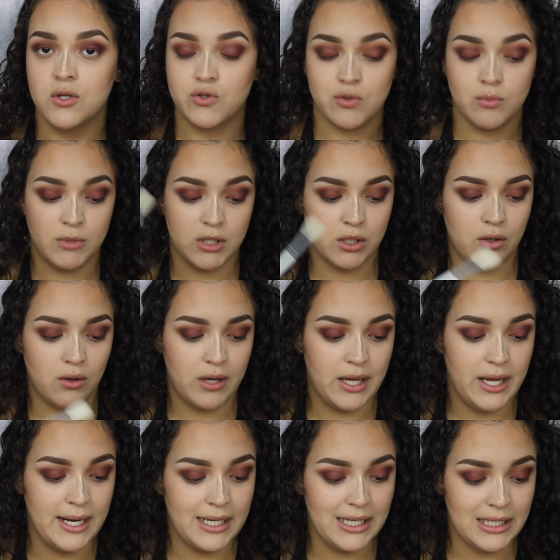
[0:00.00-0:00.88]
So I'm going to go
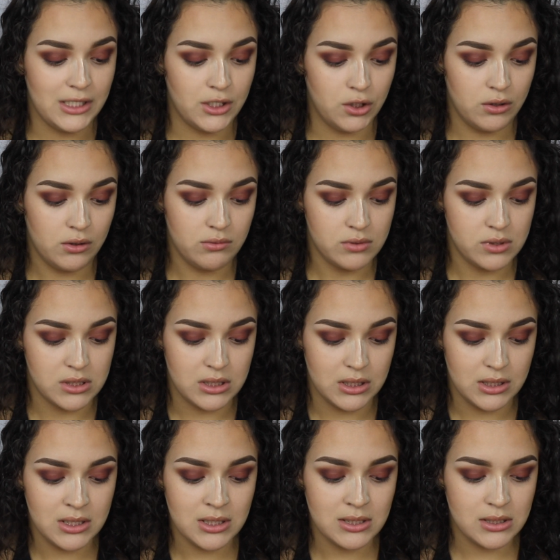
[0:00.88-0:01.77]
ahead and use
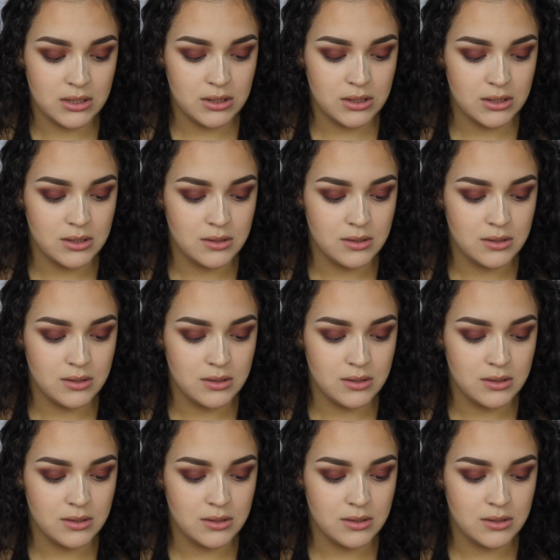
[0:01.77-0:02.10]
this.